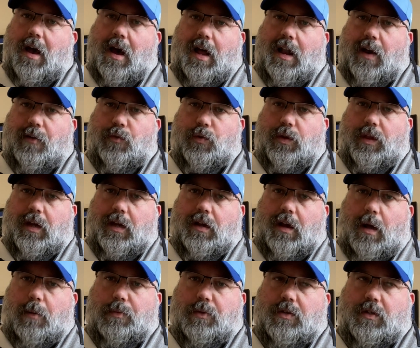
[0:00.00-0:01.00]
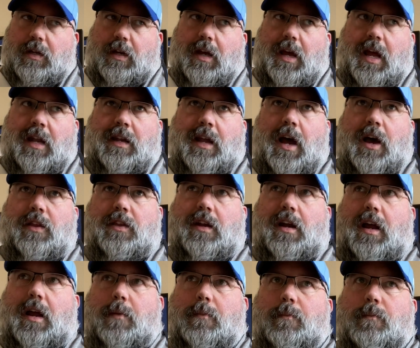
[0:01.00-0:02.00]
I never really accomplished it. And now that
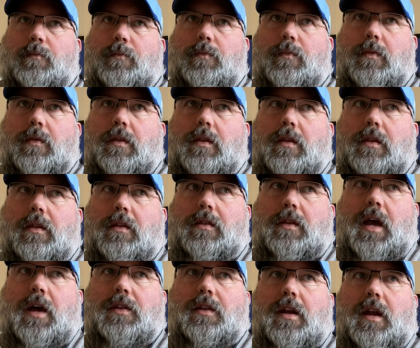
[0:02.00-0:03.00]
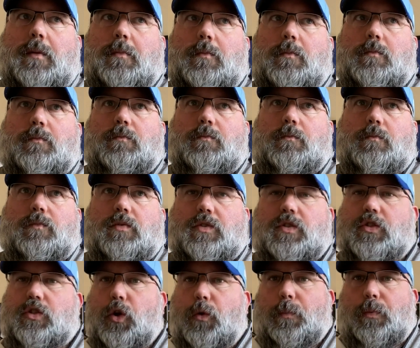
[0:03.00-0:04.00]
I'm now that I'm
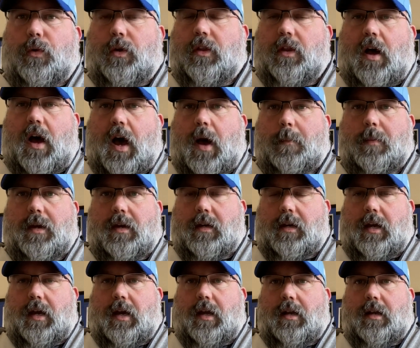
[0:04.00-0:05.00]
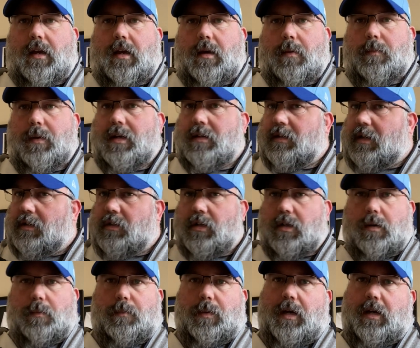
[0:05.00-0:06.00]
super in the hobby again because I
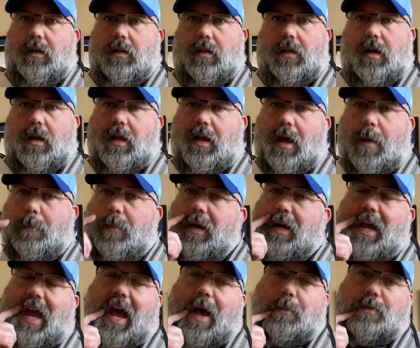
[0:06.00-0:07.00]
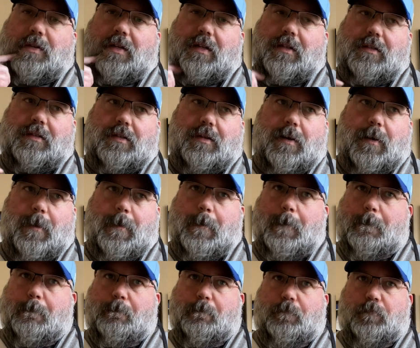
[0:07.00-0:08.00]
took a big a, a big absence
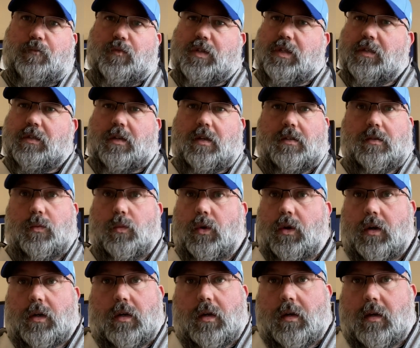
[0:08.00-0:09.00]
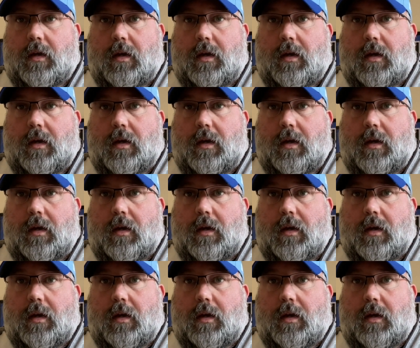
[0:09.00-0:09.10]
um, just because of work,